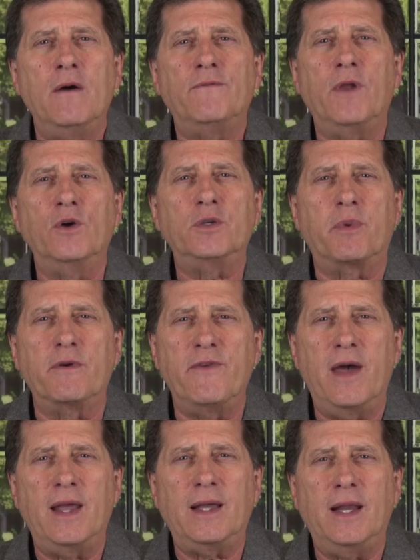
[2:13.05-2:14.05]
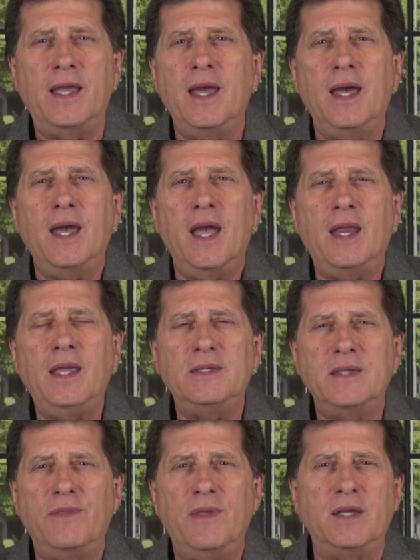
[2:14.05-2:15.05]
flows prophetically. And he
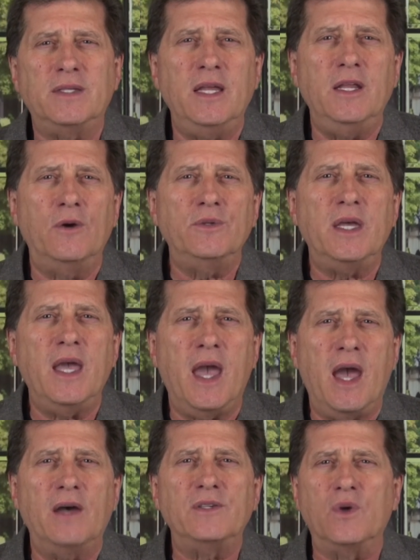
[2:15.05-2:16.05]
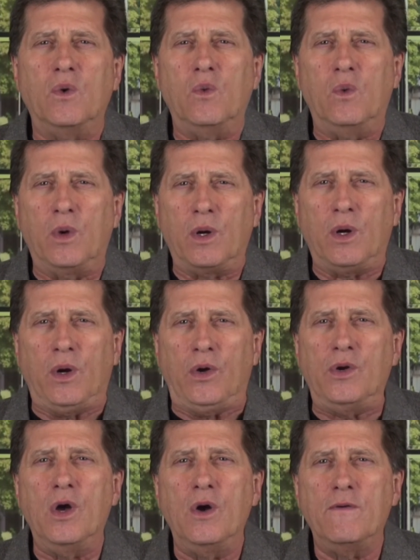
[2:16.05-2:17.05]
said this, he knows he has a
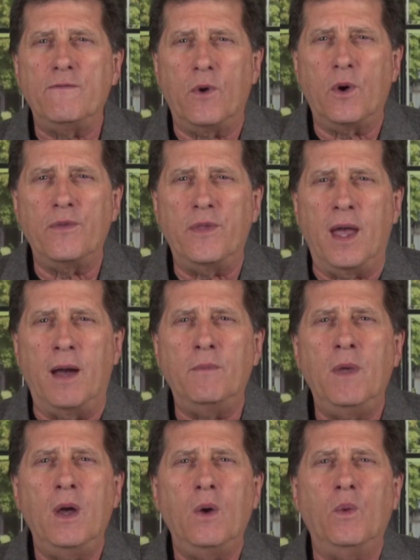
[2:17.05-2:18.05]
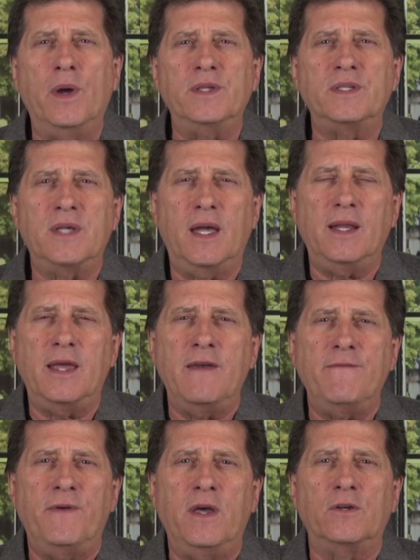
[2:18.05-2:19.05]
word for them when suddenly
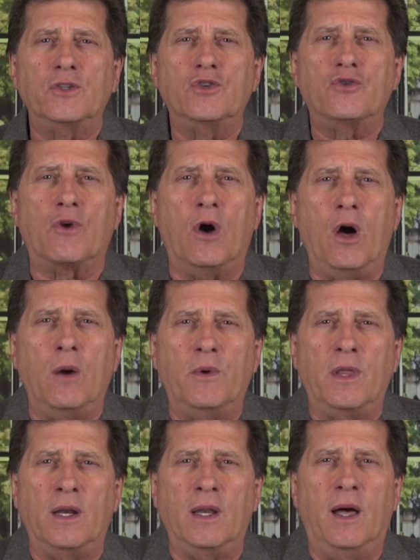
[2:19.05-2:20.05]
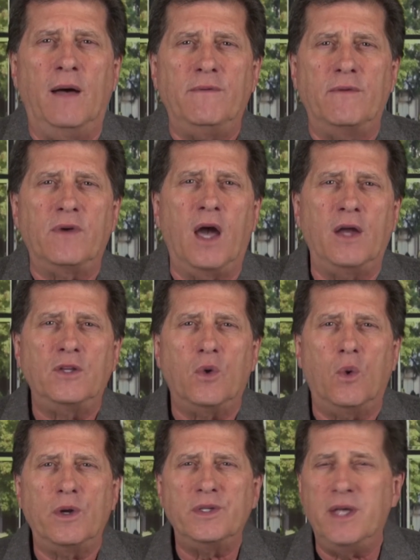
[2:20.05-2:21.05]
he feels drawn with the love of God
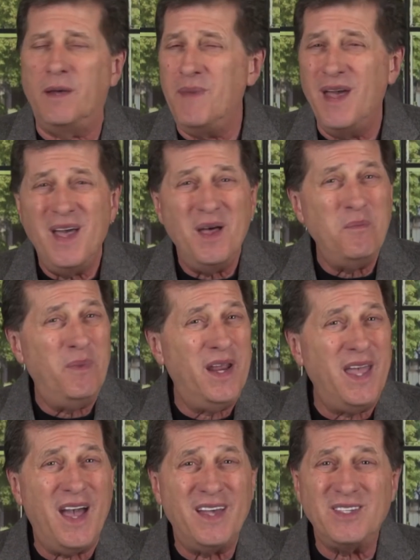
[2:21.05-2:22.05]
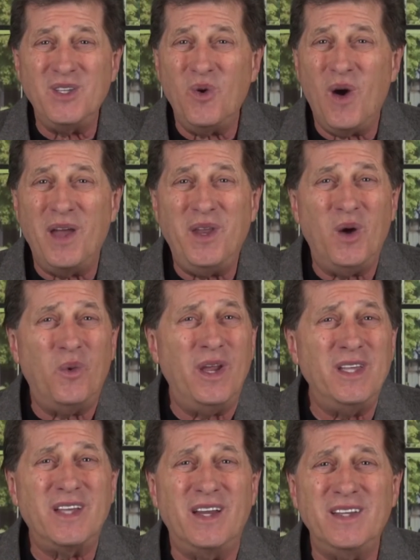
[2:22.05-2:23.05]
towards them. But he has no idea what
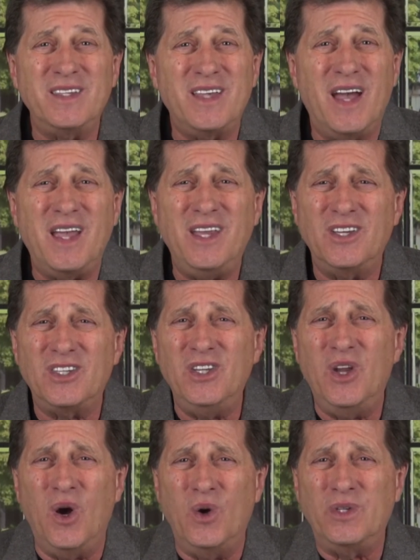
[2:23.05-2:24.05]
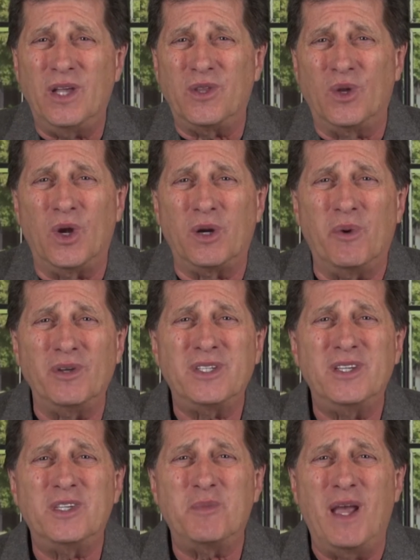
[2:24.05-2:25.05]
he's going to say. He just knows that the Lord wants
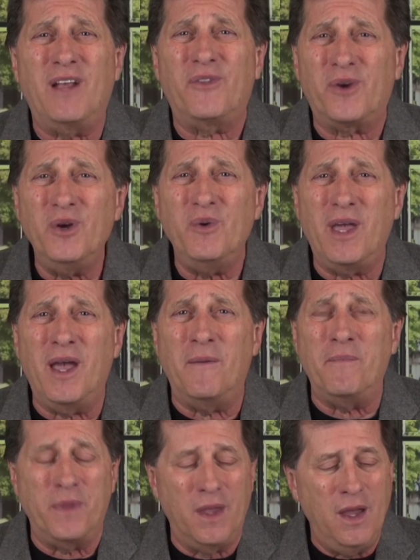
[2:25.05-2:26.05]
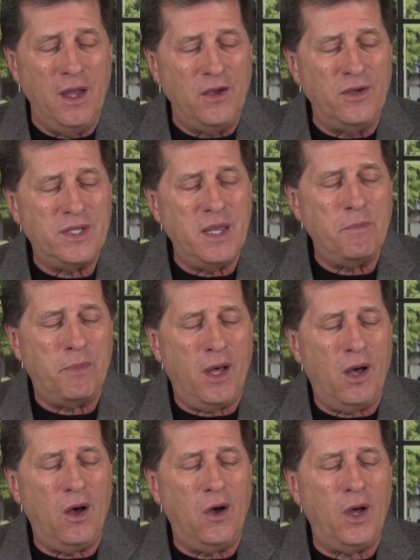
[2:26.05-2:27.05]
to speak through him. You see,
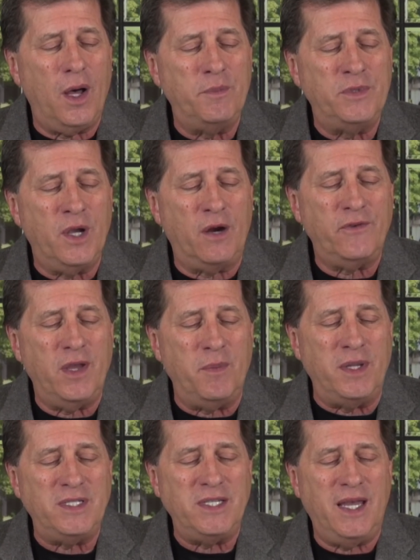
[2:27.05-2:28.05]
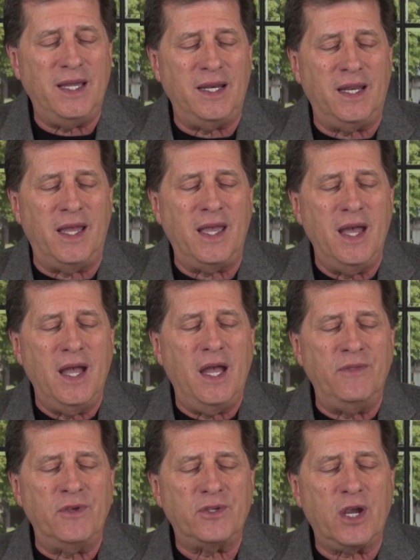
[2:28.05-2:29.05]
Paul observed him intently,
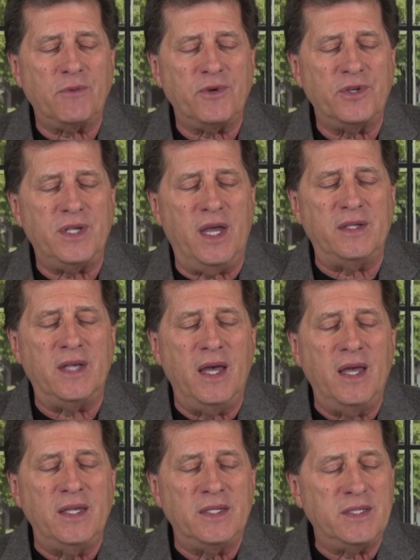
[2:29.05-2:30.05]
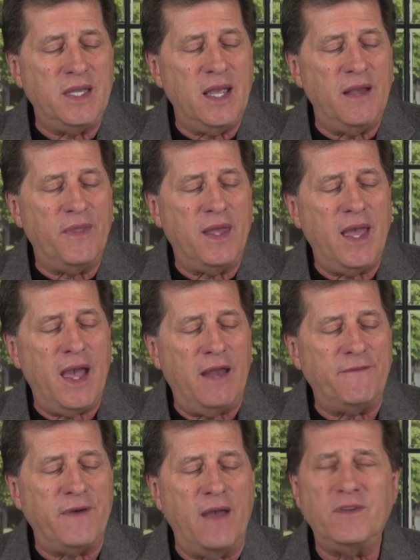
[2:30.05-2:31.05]
and the scripture says, seeing that he
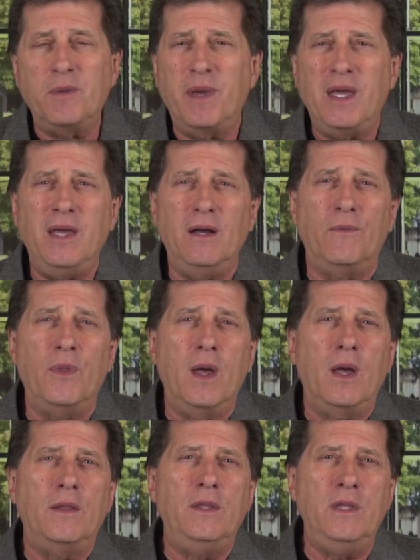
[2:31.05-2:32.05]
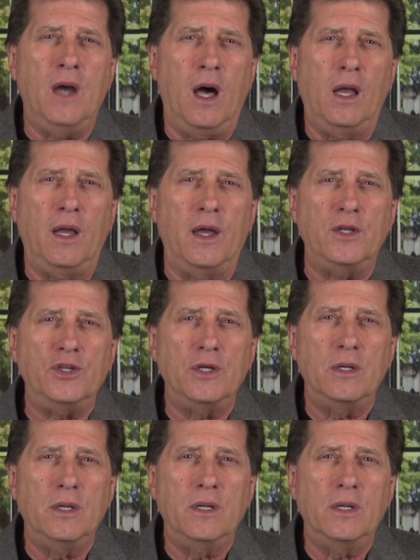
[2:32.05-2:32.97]
had faith to be healed, knowledge